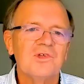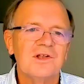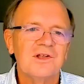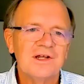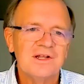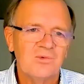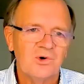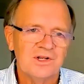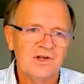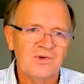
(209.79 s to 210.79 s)
another
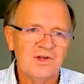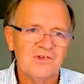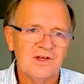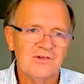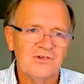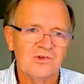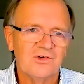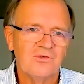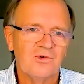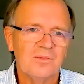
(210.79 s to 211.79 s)
1 degree Celsius
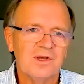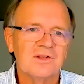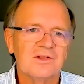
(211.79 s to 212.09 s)
of warming.